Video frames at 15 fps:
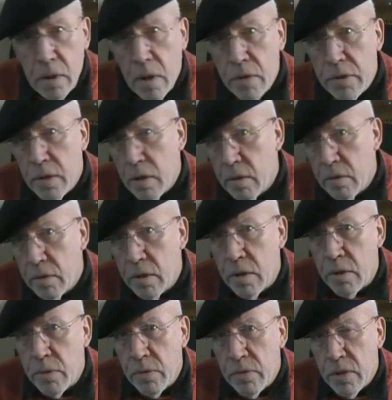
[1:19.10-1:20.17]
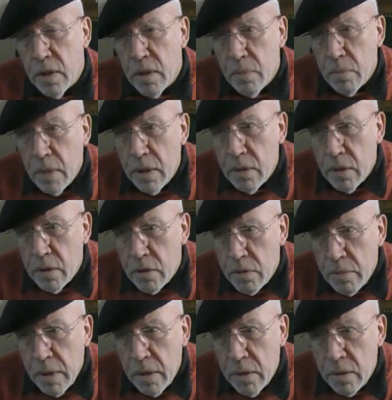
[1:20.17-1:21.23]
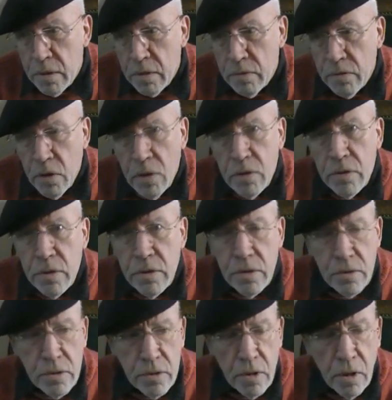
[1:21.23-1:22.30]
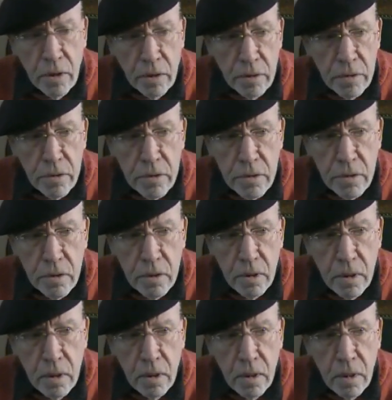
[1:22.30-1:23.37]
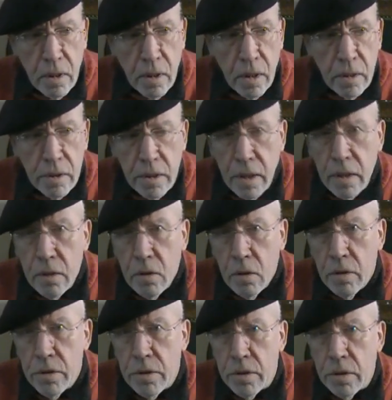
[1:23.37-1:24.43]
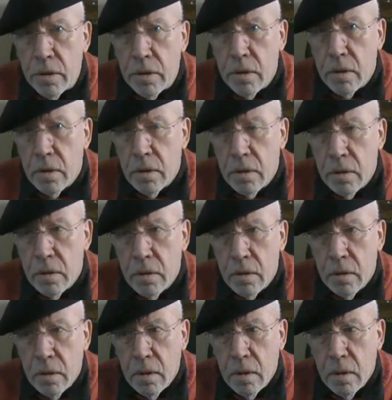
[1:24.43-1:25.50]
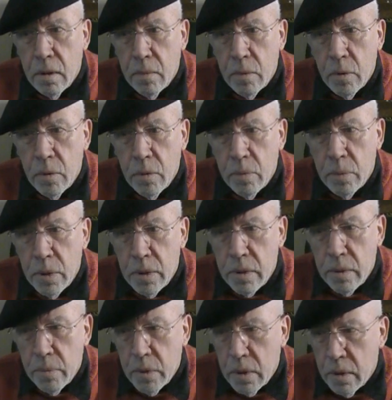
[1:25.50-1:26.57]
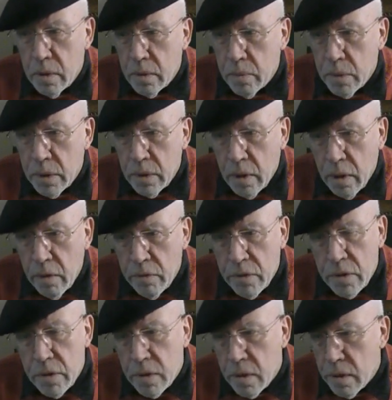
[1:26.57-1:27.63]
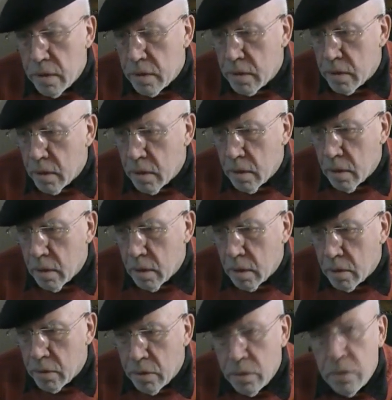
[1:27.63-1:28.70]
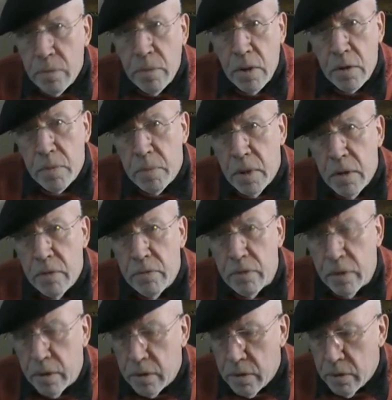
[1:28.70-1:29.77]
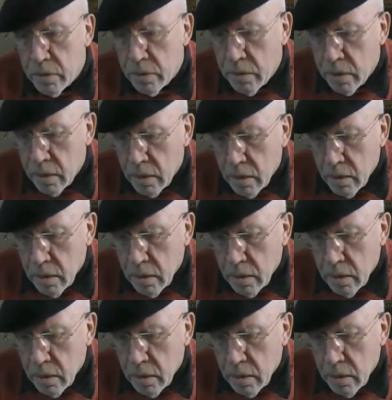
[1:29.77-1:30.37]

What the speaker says: the last 100 years, we've seen tremendous advances in science and technology, but none of this has accrued much benefit to